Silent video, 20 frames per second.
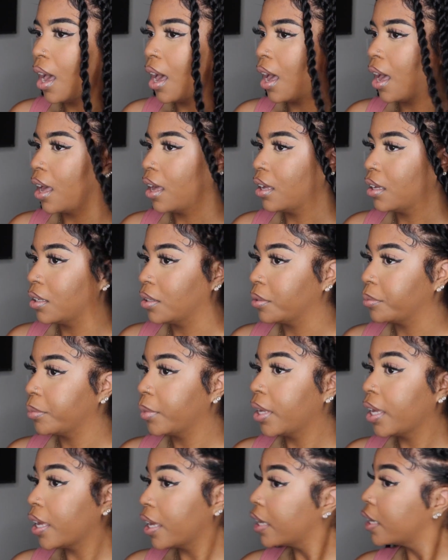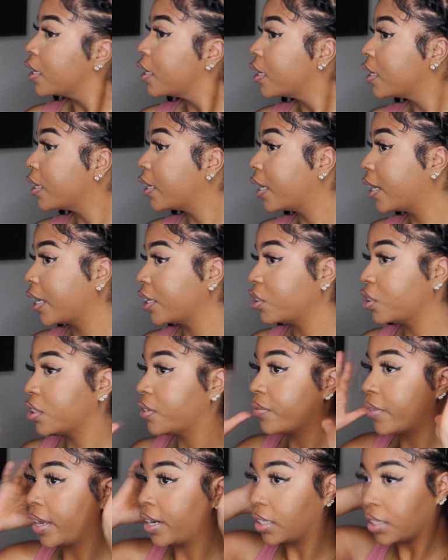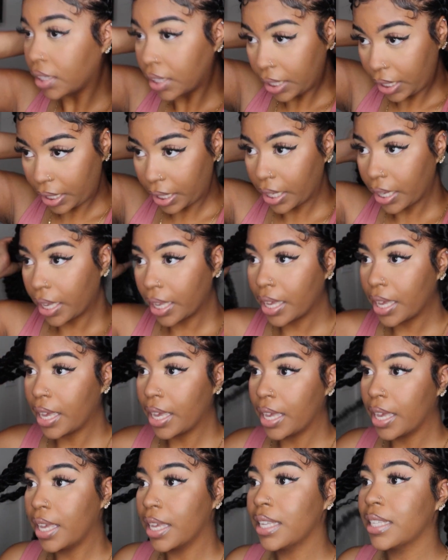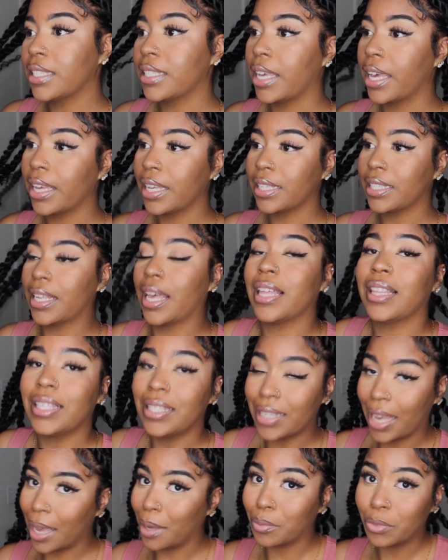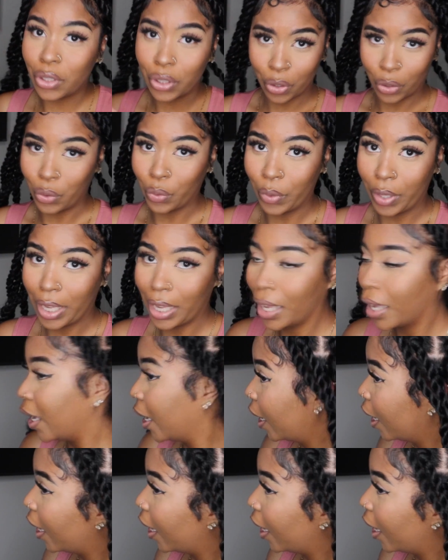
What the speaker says: and I just finally set aside the time to do it,